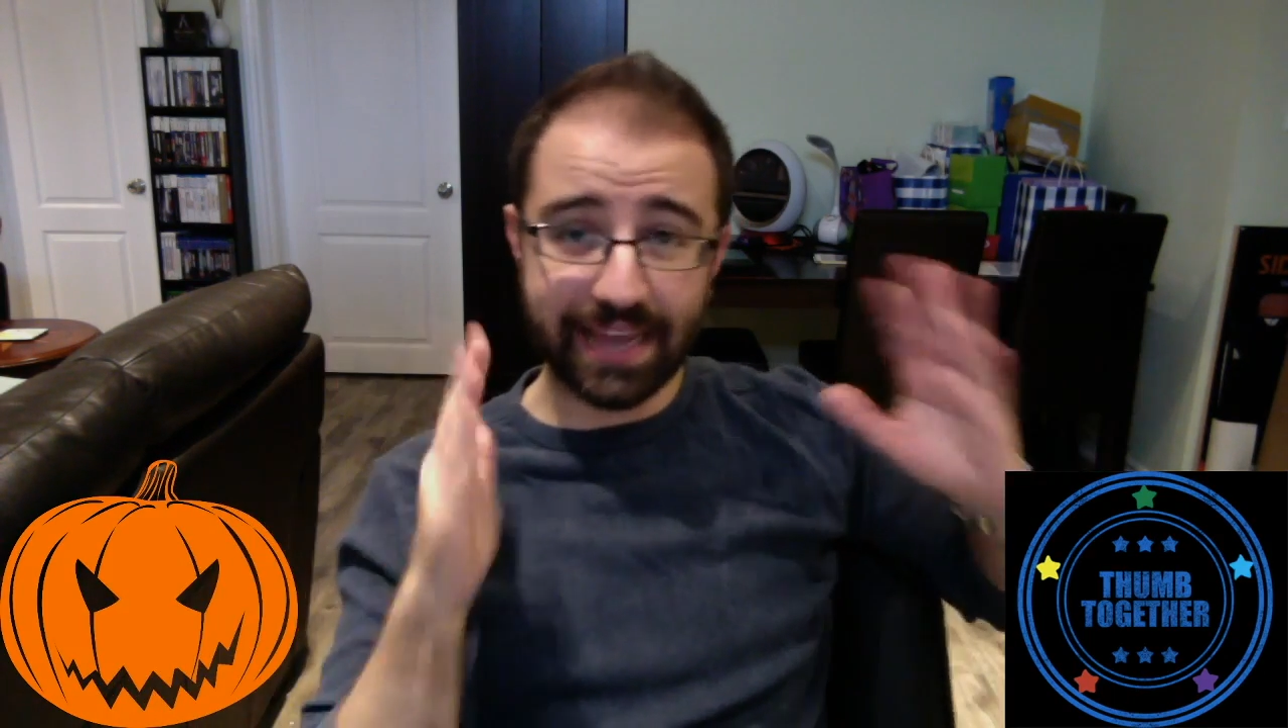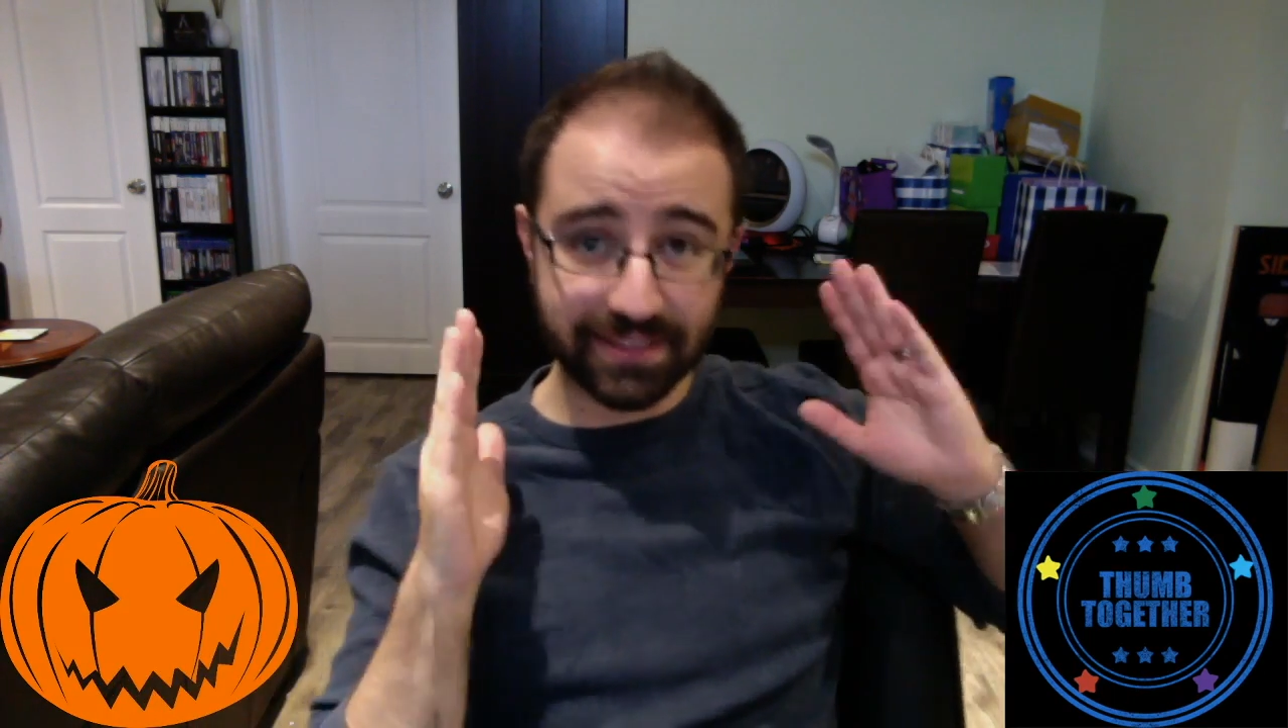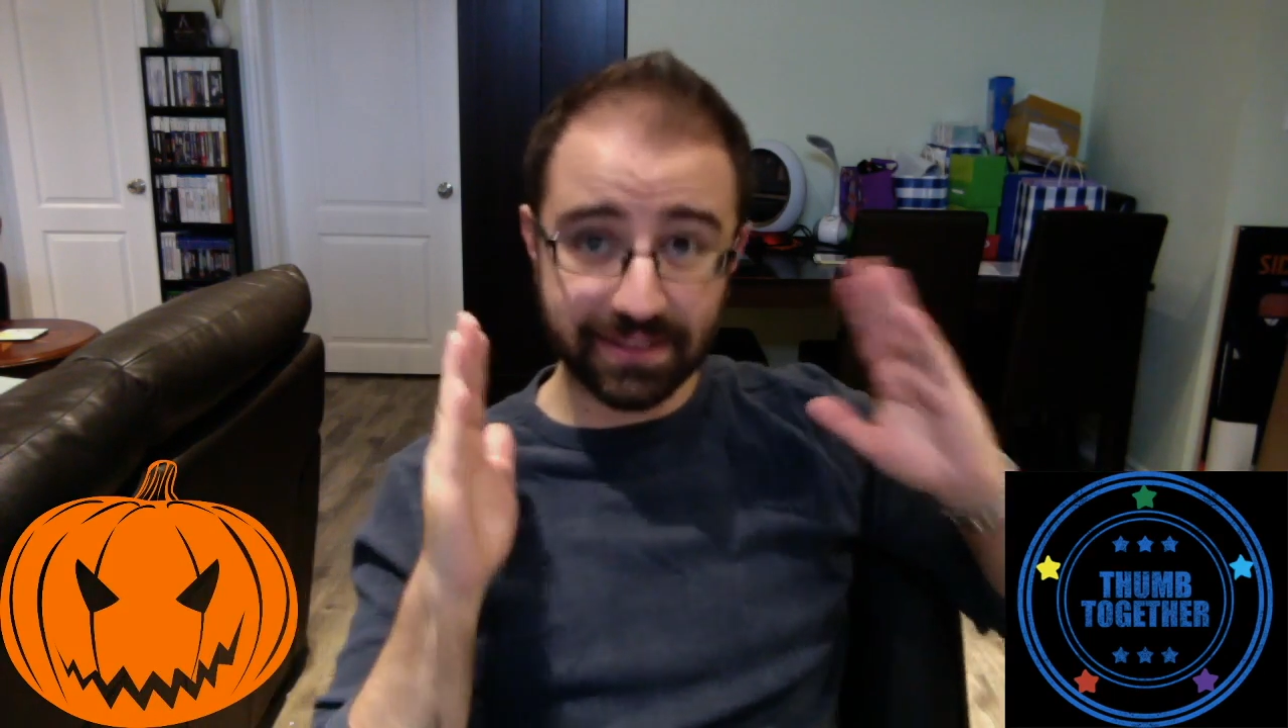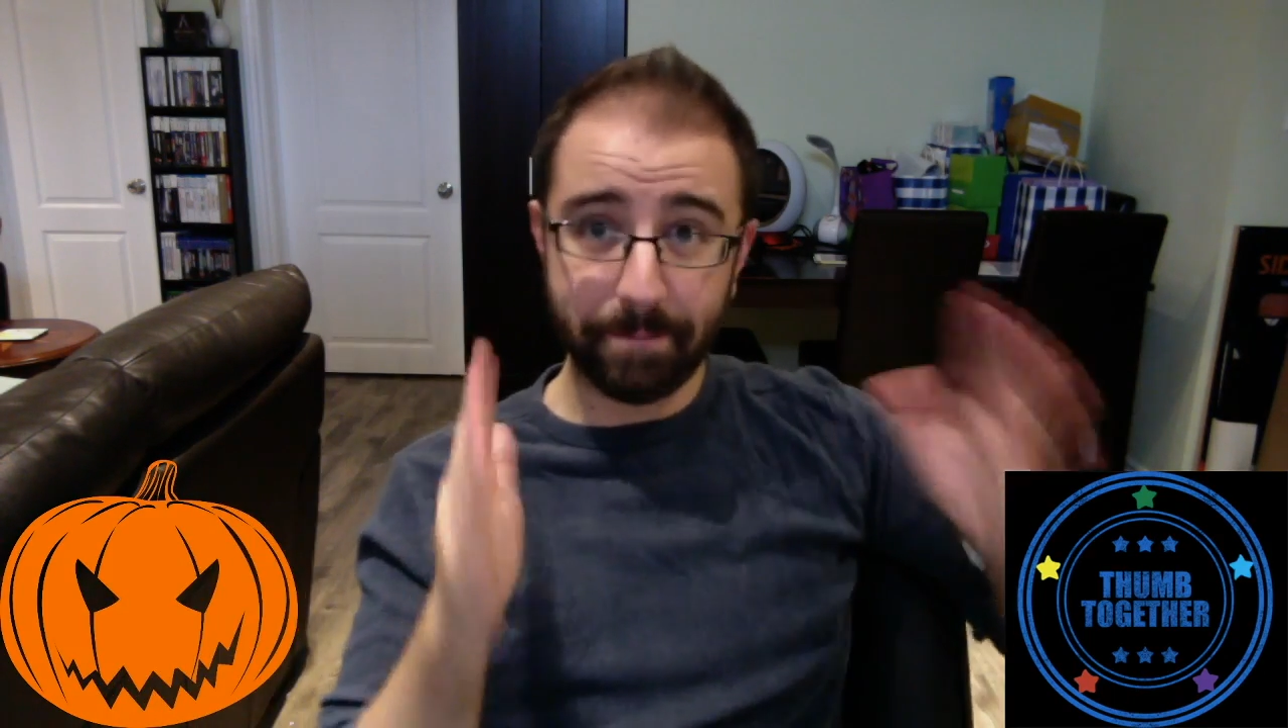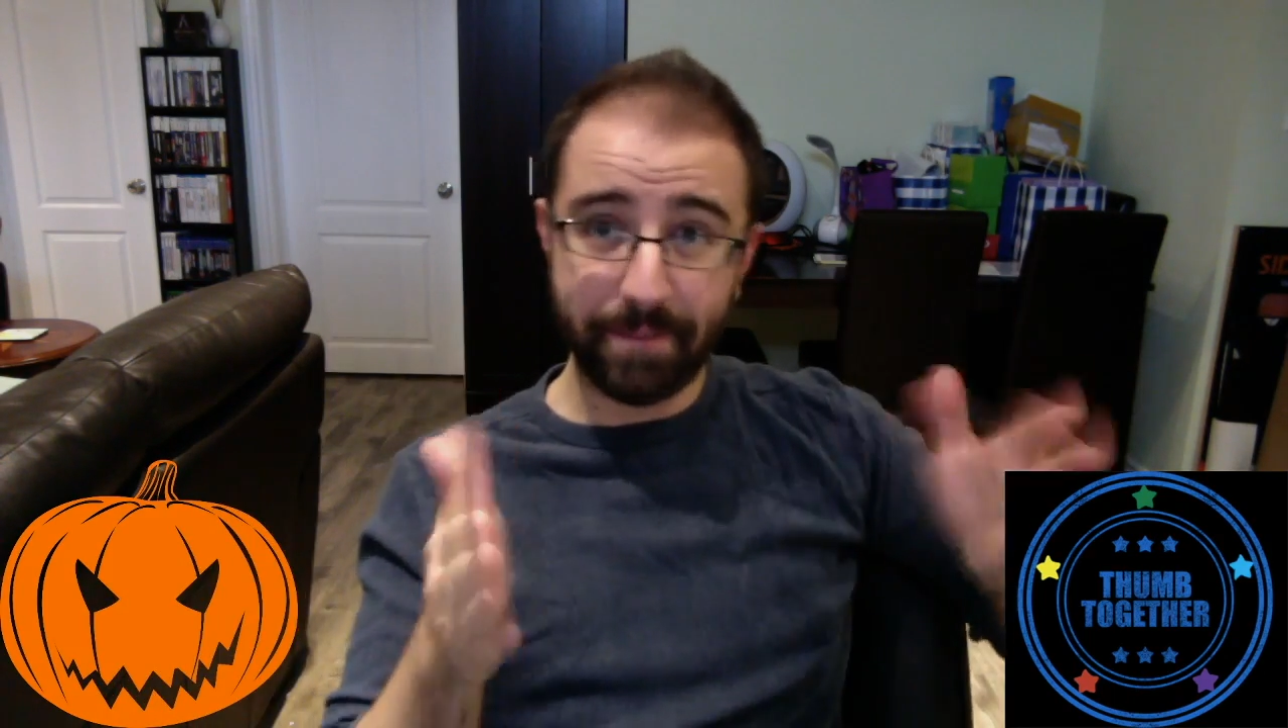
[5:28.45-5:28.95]

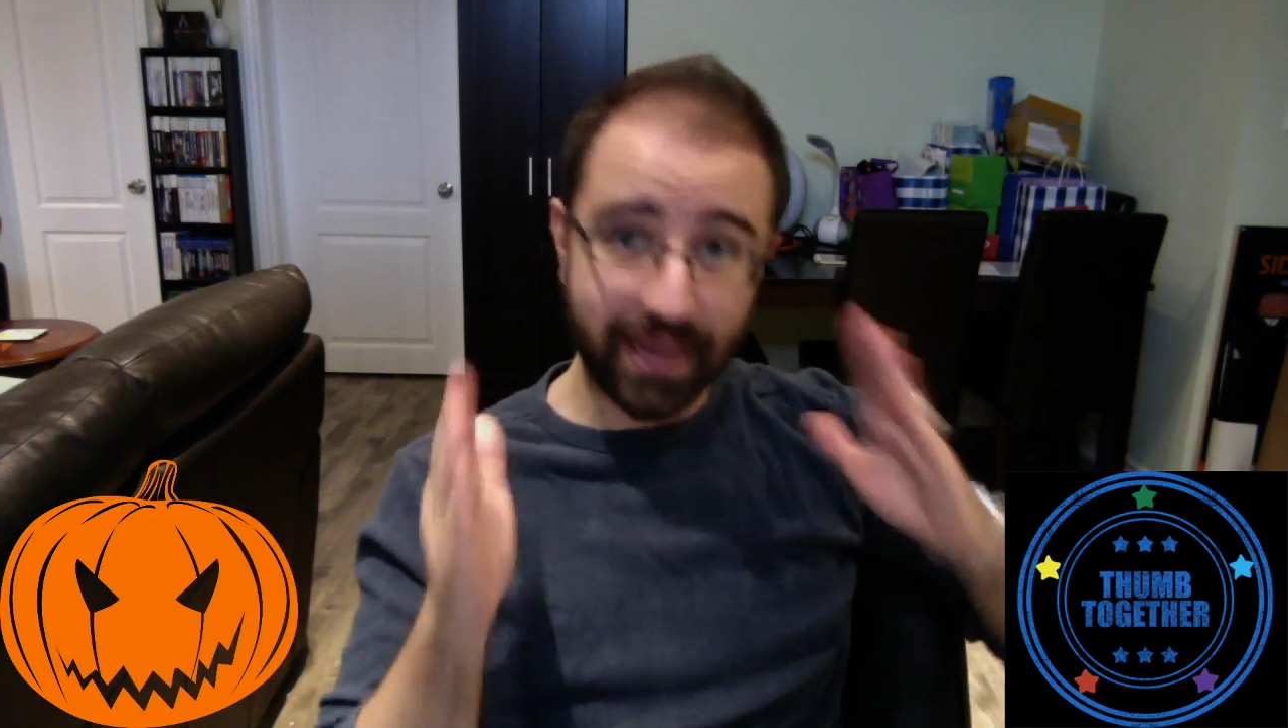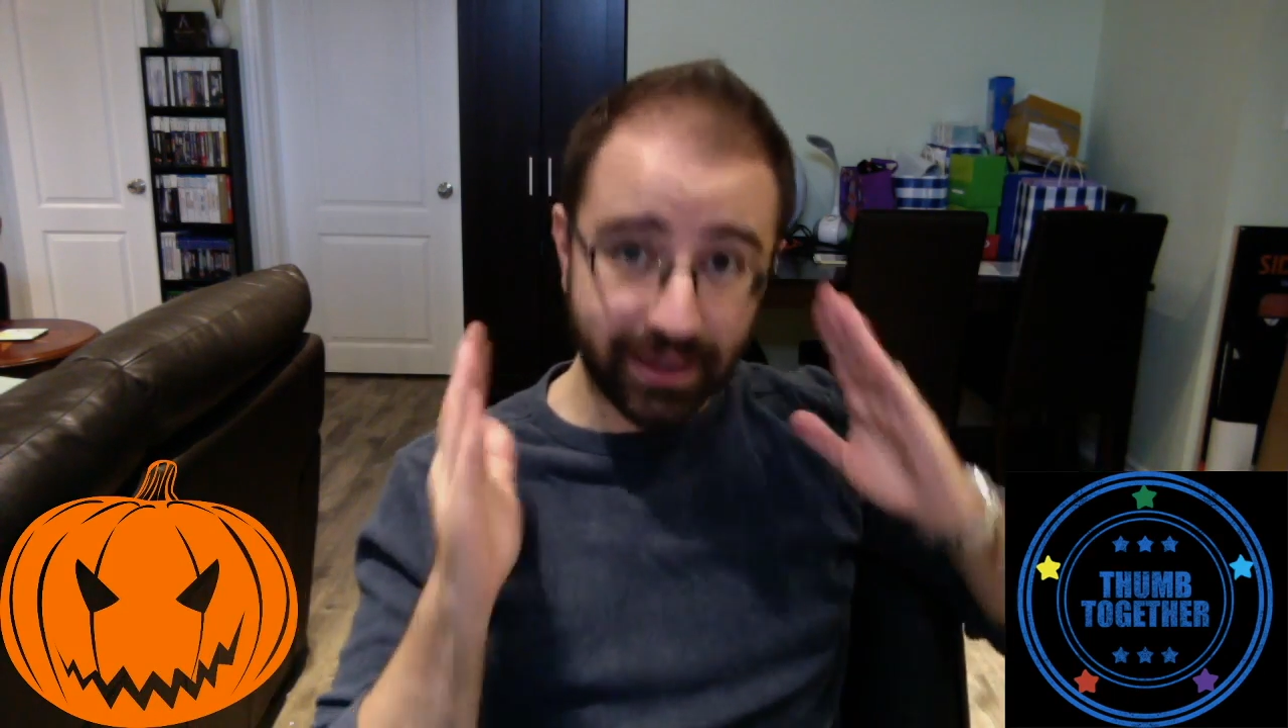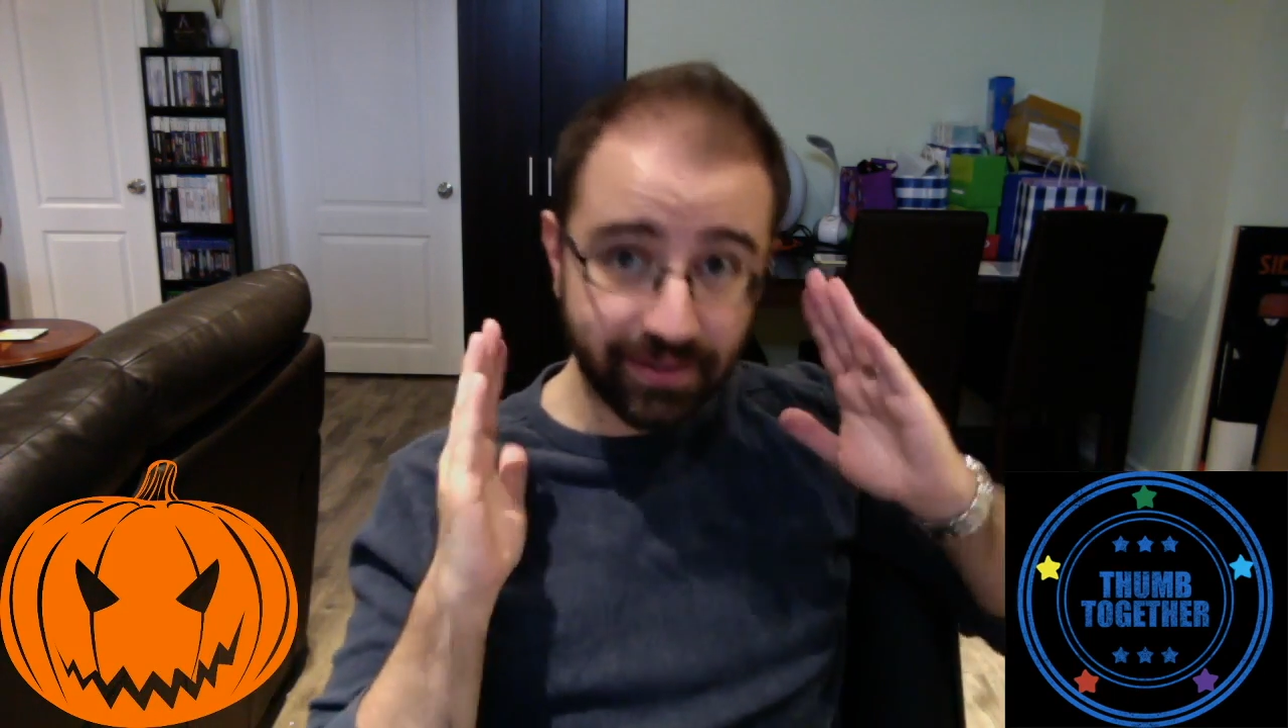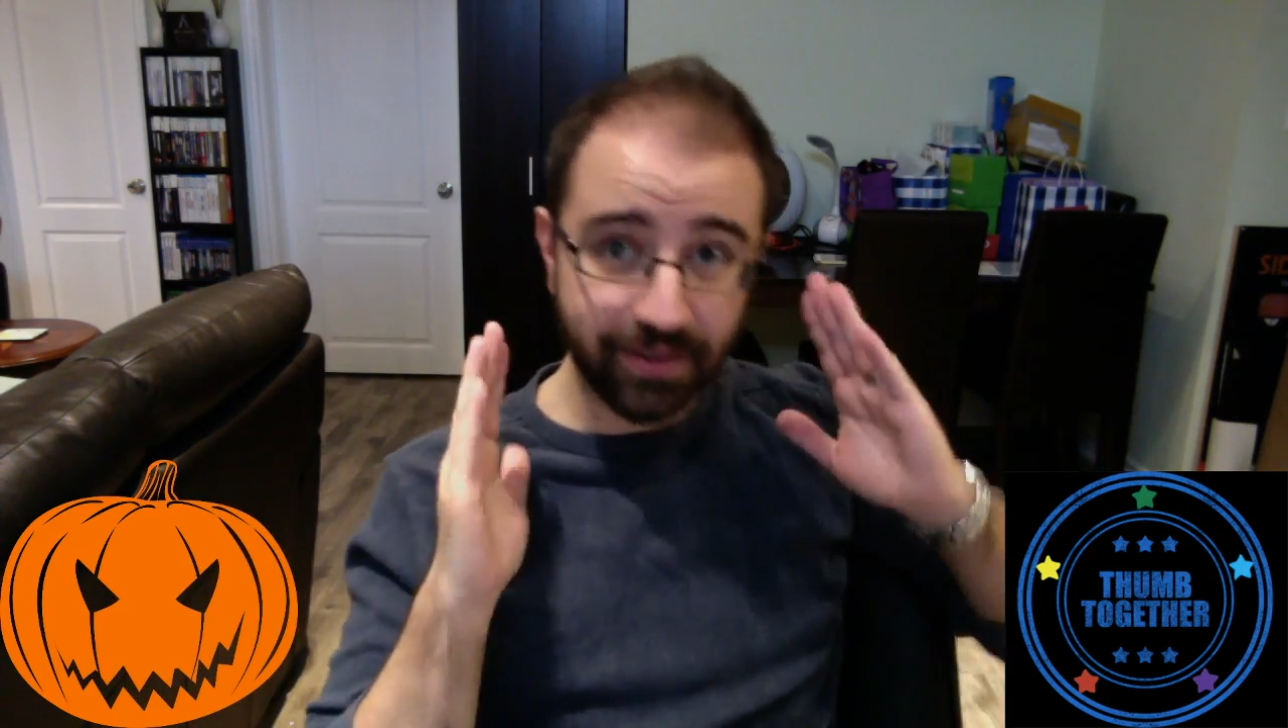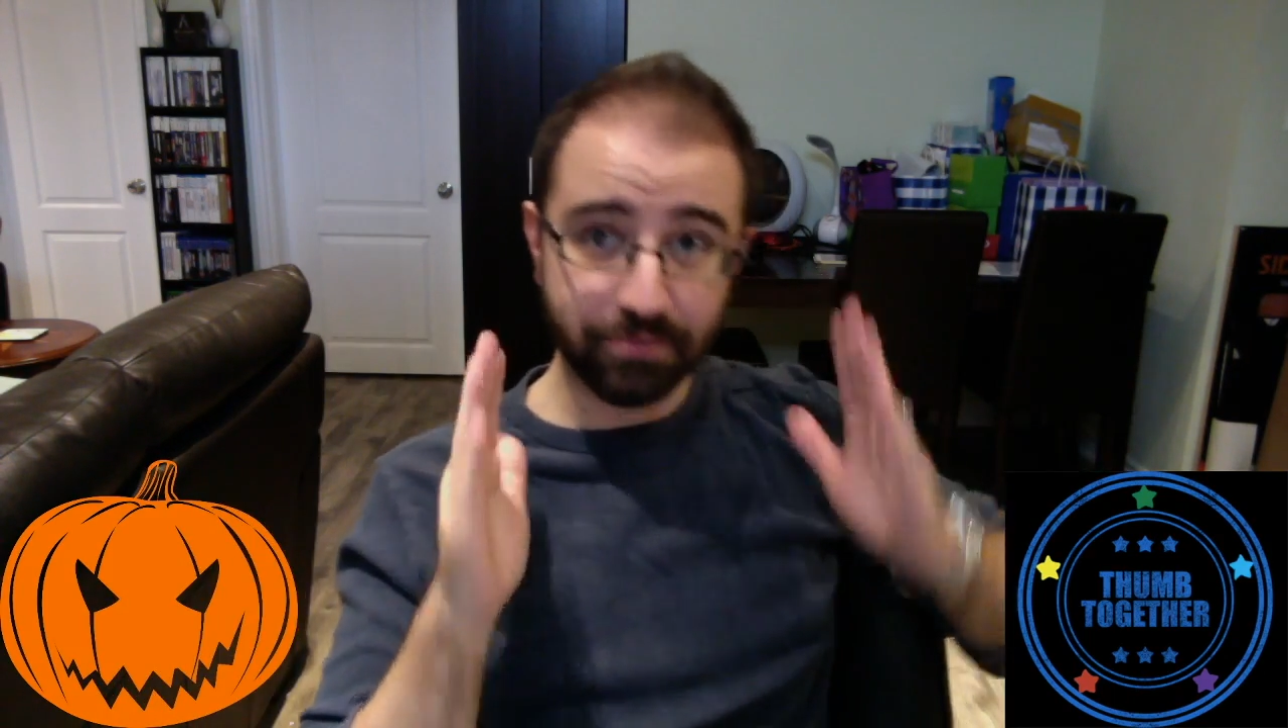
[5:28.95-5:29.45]
is the
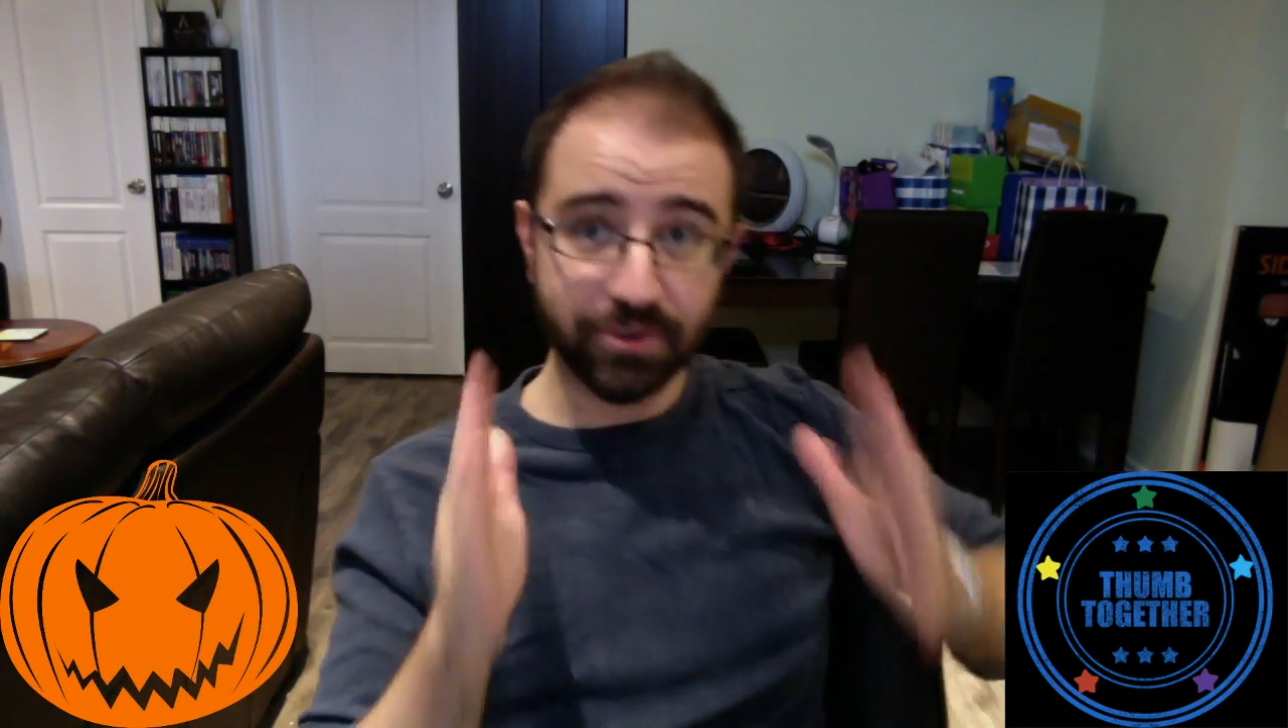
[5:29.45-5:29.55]
main